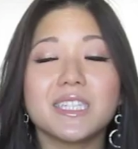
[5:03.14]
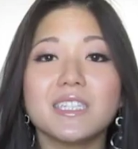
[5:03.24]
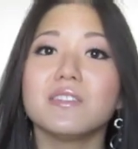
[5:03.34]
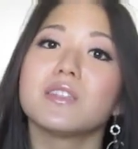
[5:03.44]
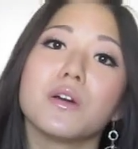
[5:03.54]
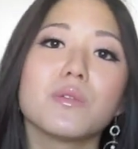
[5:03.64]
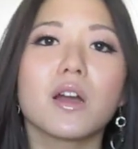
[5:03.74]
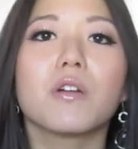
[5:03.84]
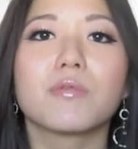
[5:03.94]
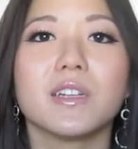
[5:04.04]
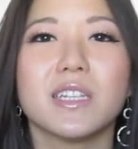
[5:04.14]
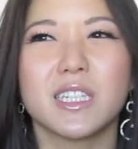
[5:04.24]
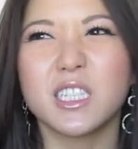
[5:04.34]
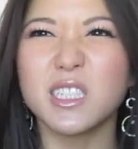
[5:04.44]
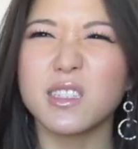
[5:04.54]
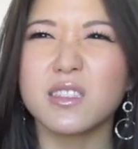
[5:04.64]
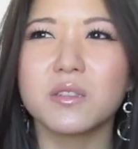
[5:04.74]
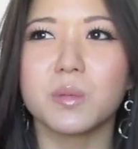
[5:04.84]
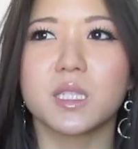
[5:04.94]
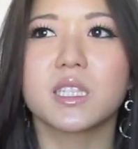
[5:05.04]
deal? No, not really. It's just a
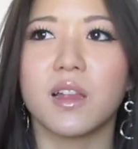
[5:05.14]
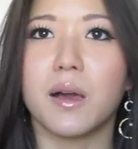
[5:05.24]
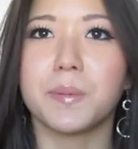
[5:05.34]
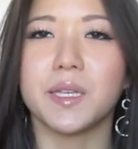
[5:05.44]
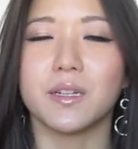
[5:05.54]
little bit sloppy.